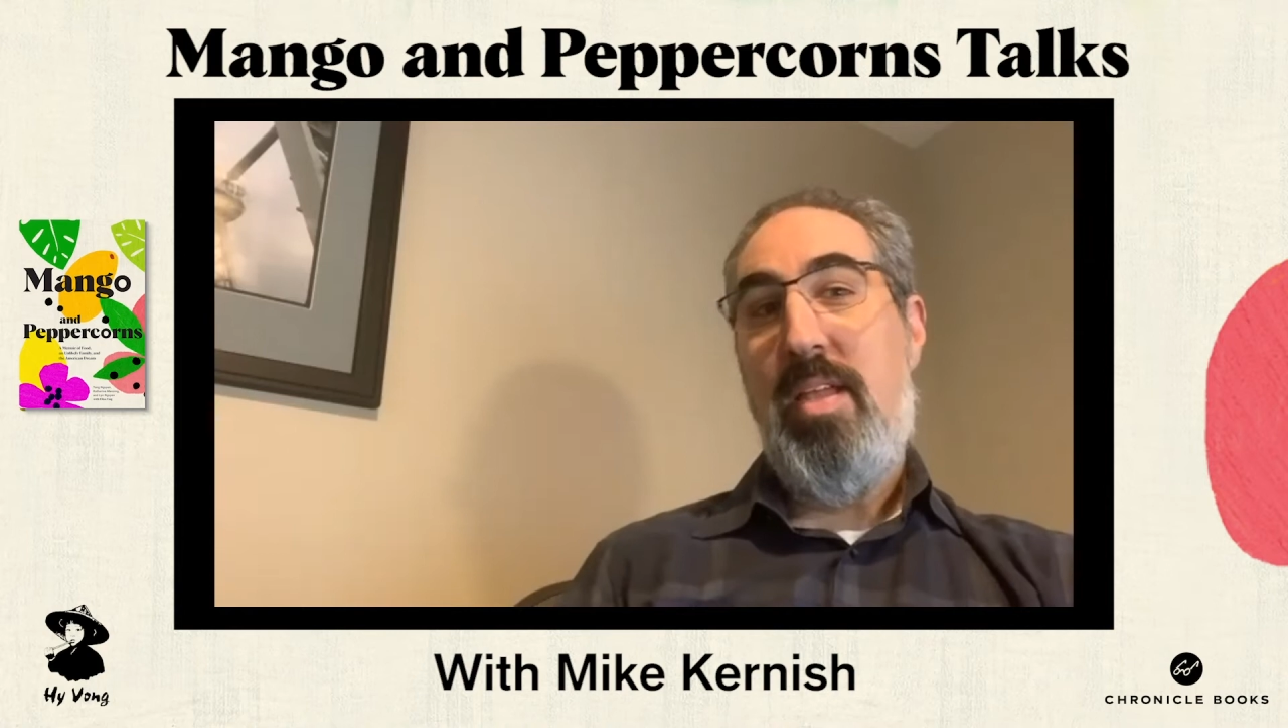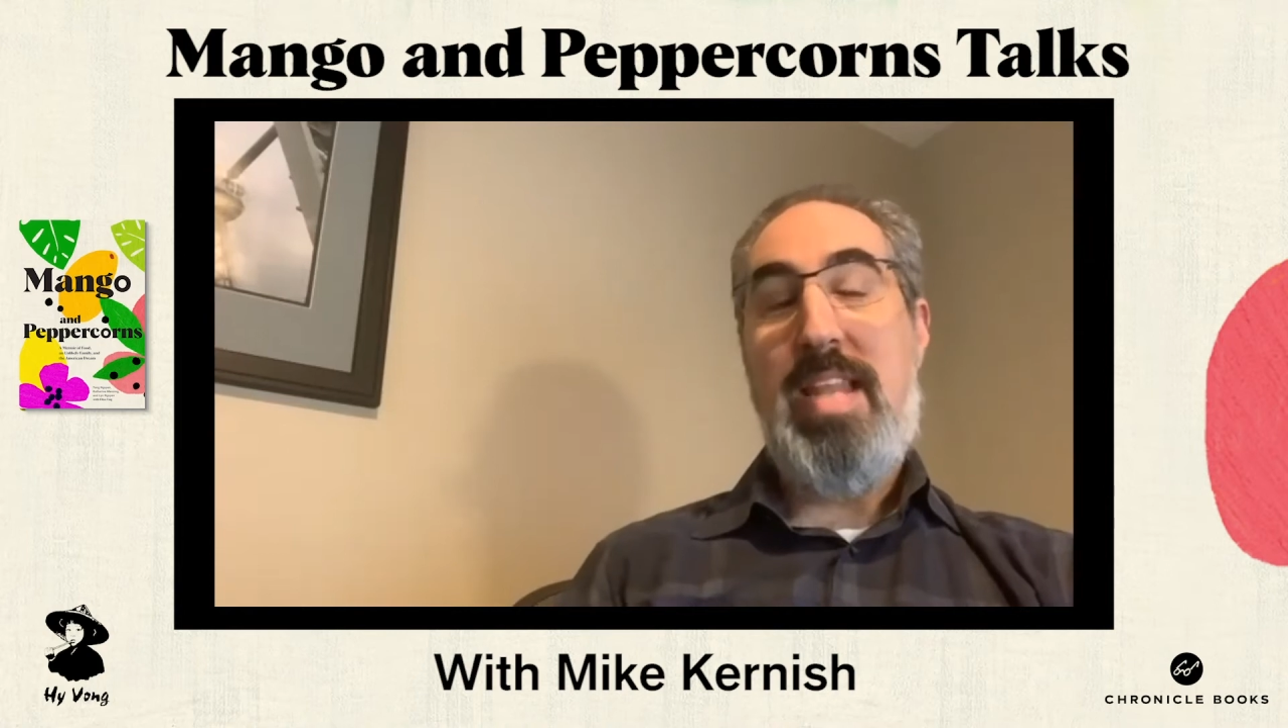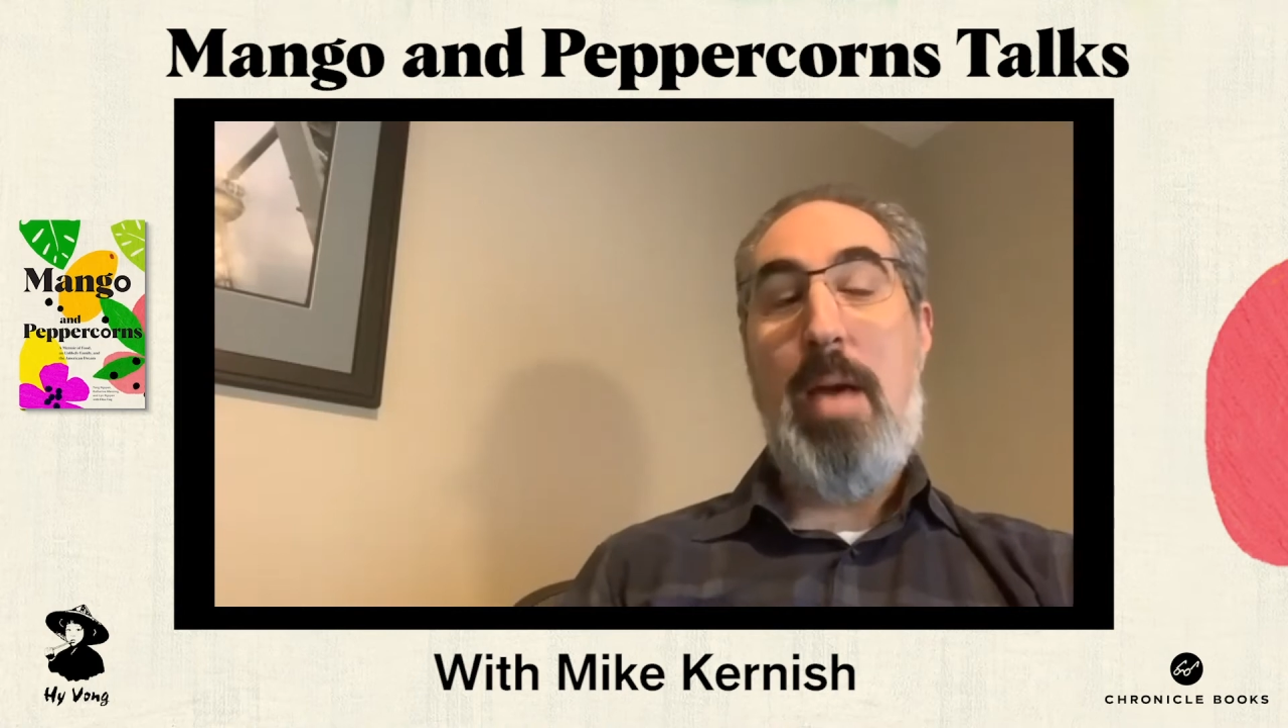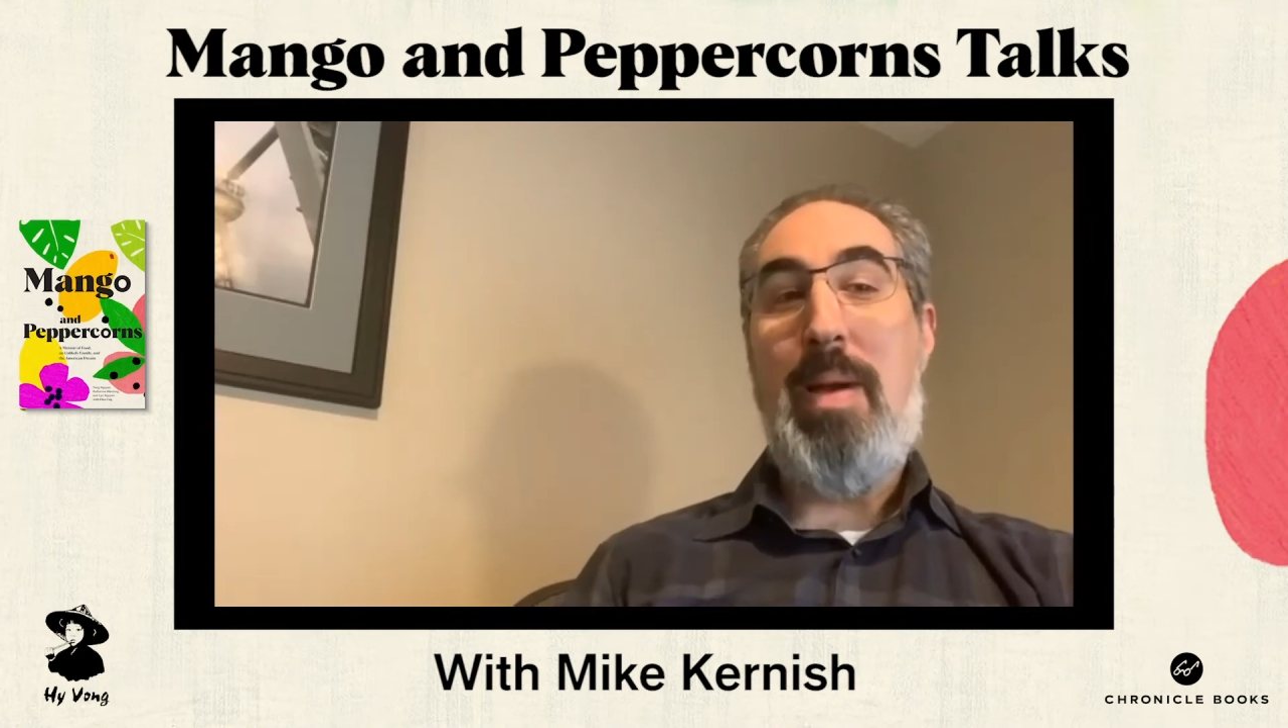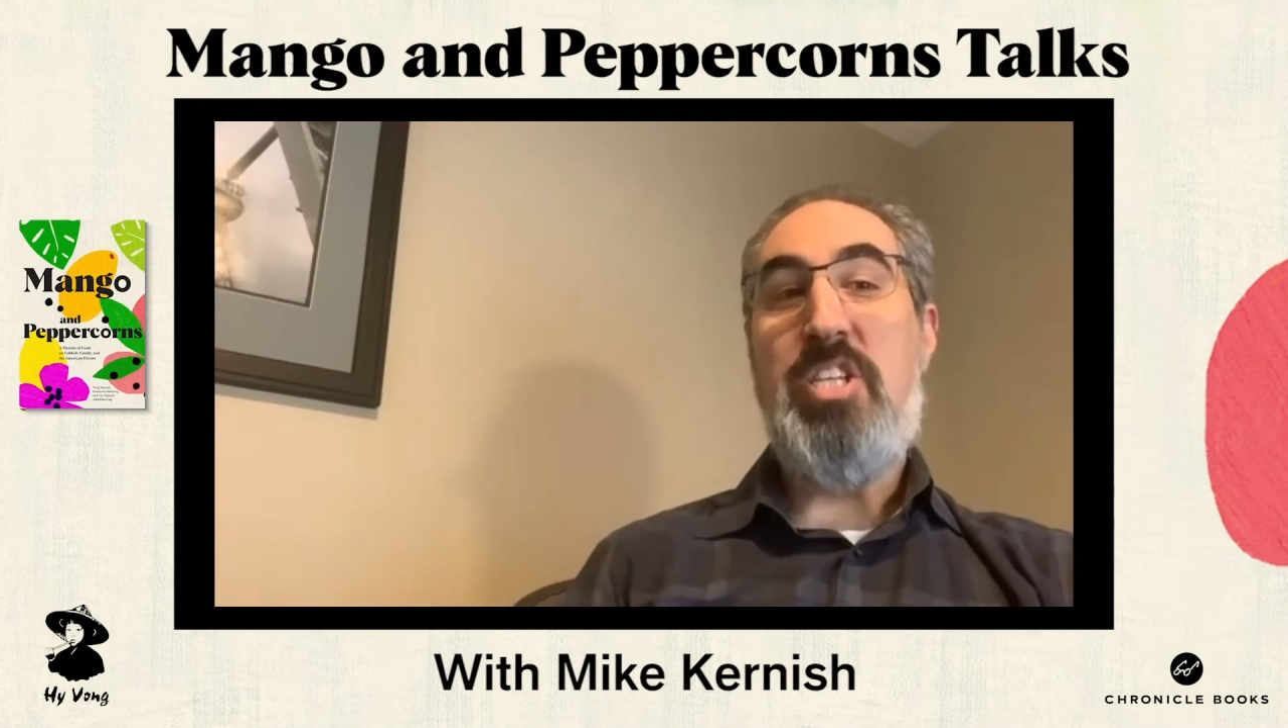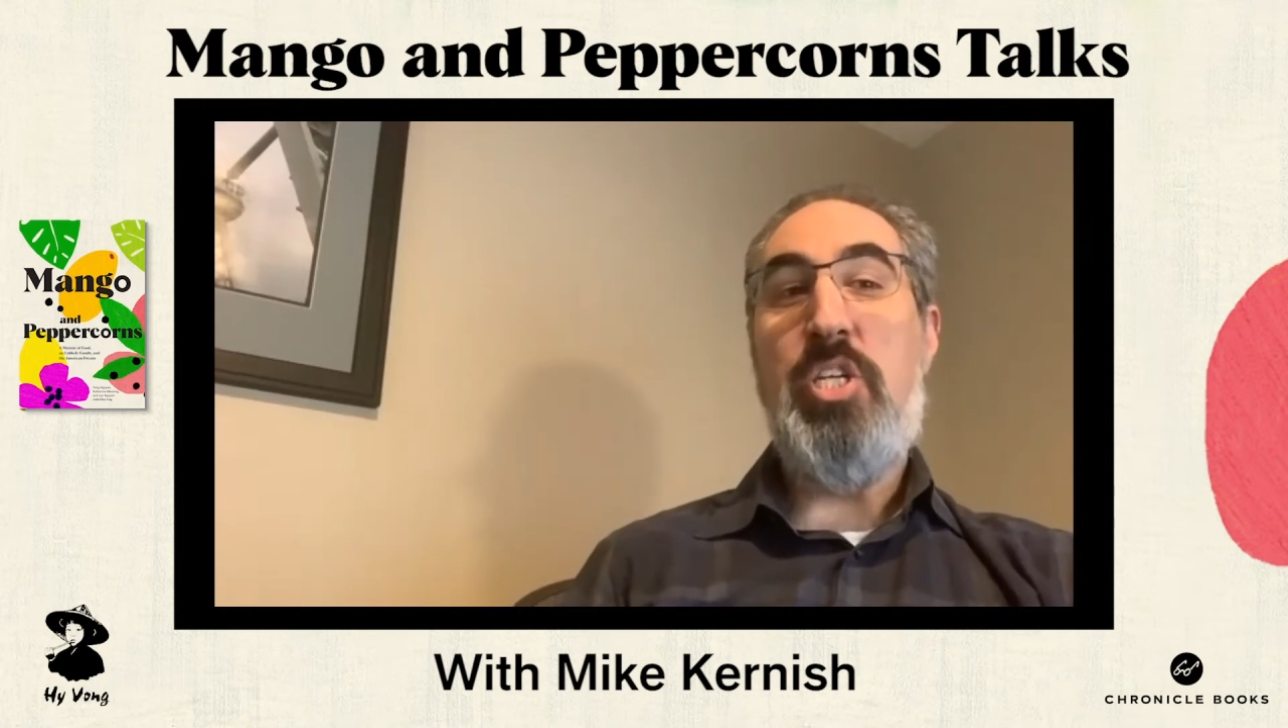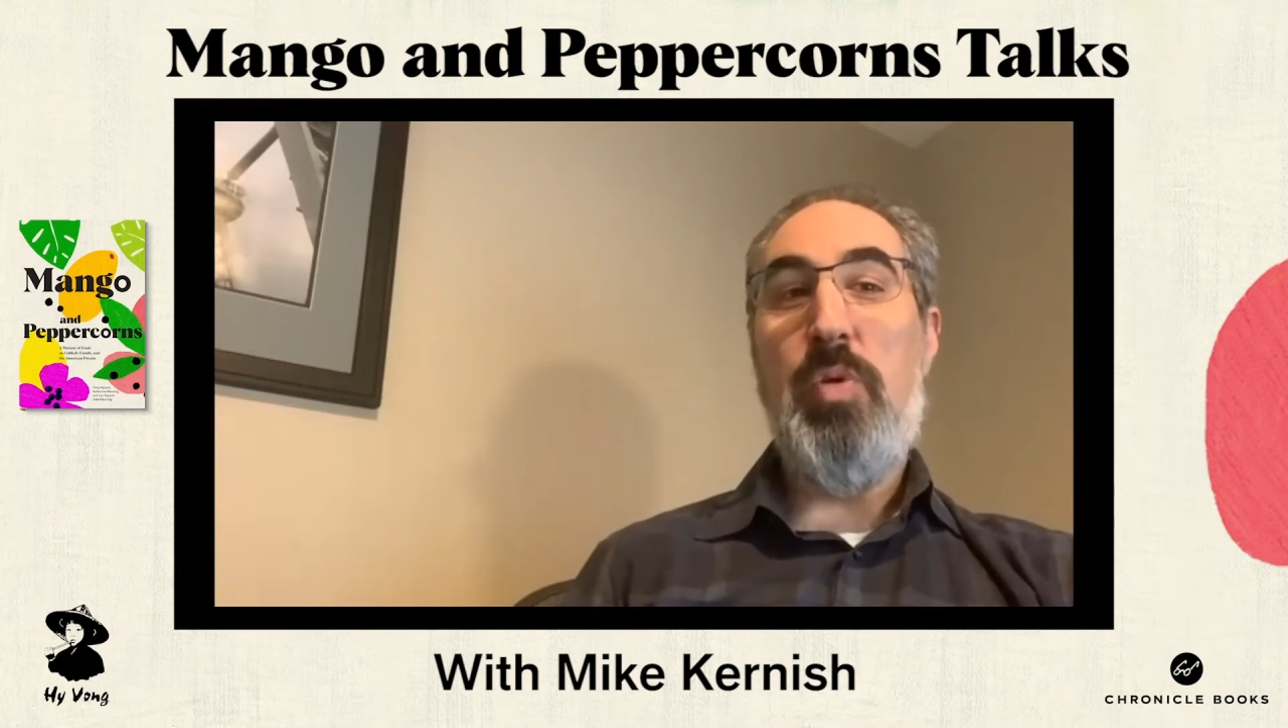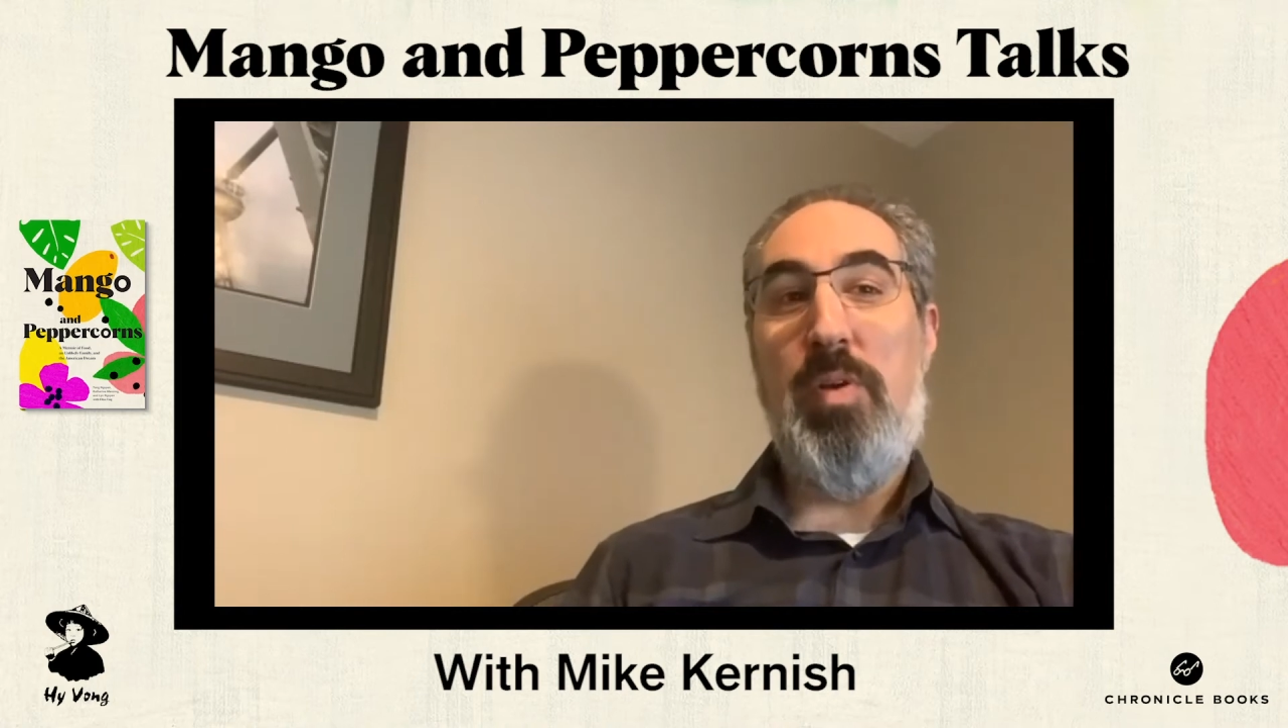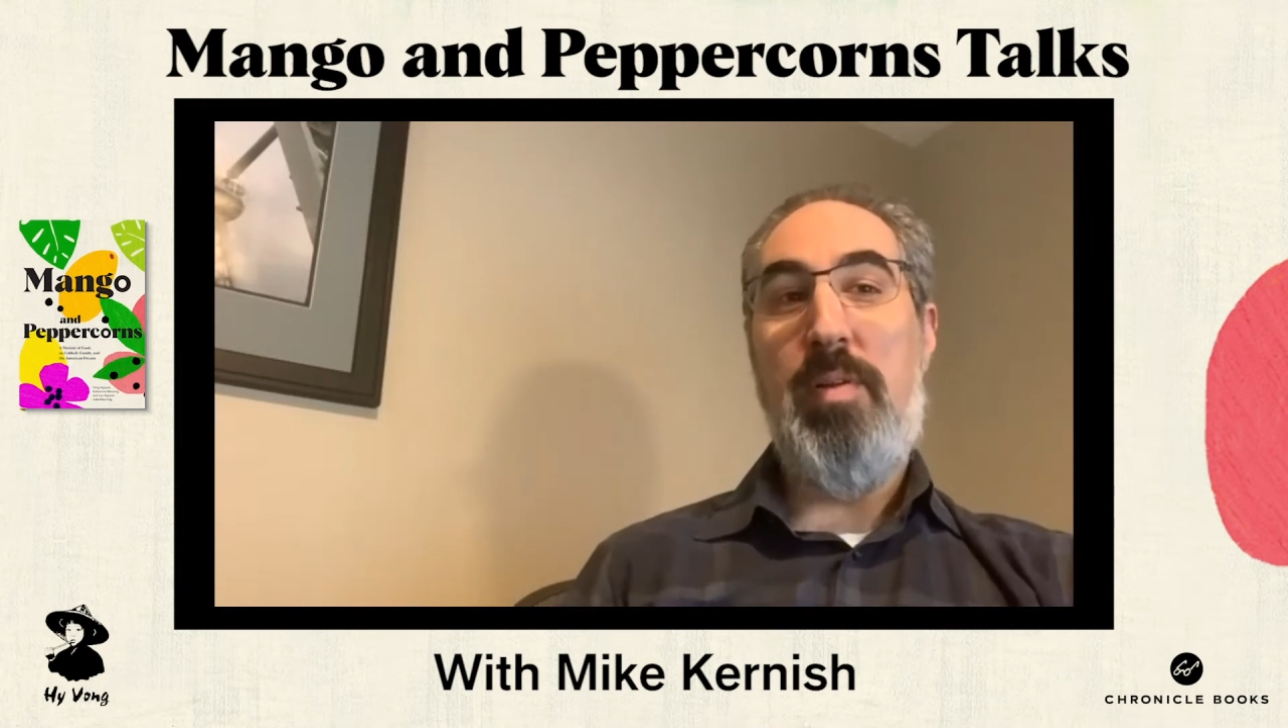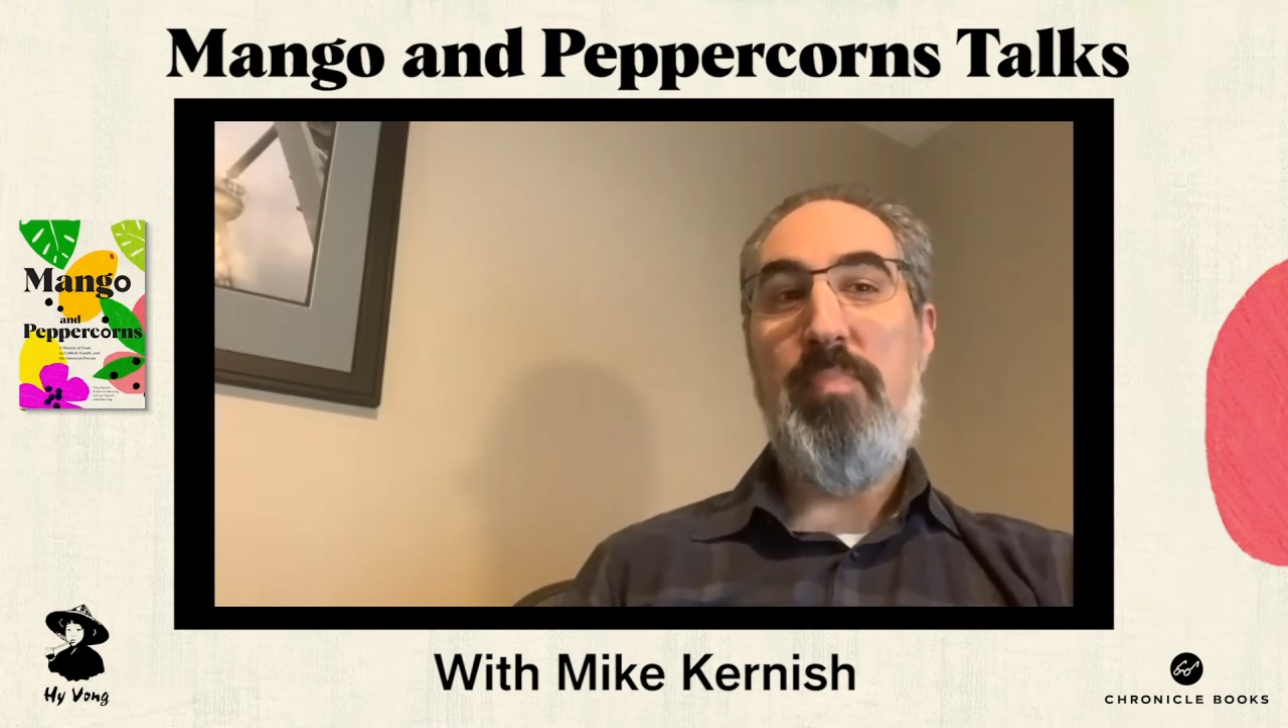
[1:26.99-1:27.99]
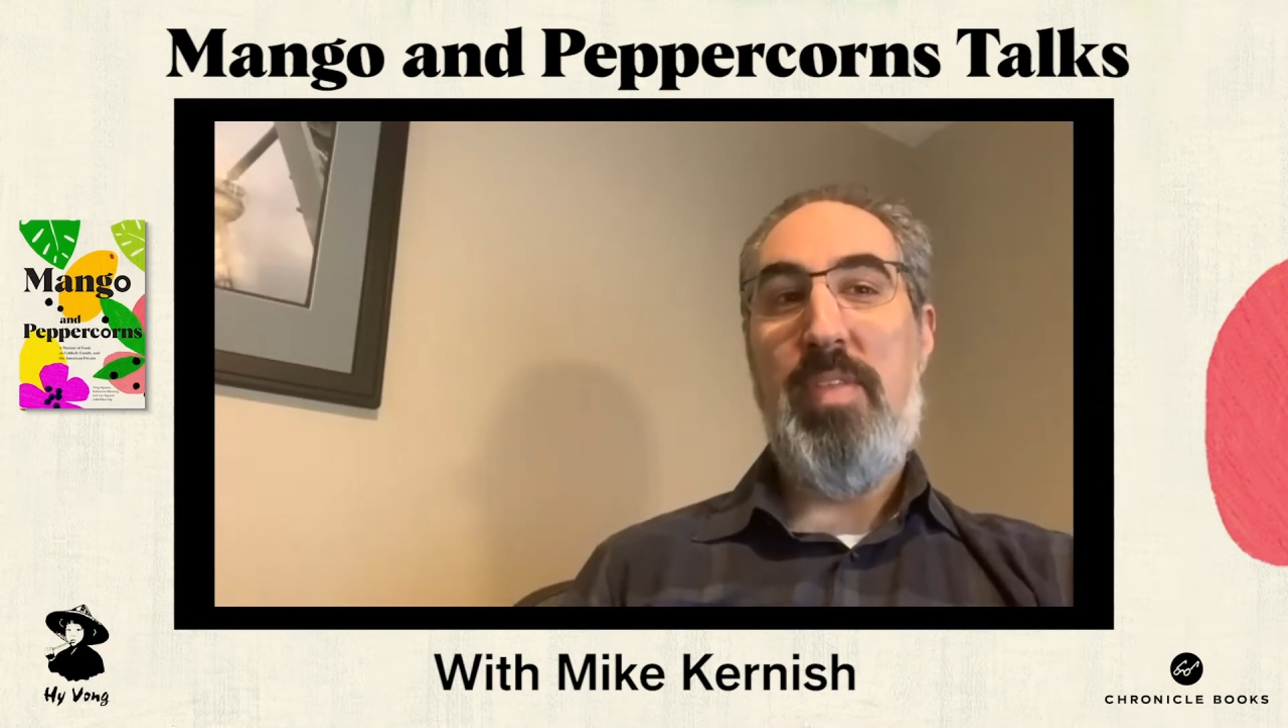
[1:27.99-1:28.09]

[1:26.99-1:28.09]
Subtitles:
my children,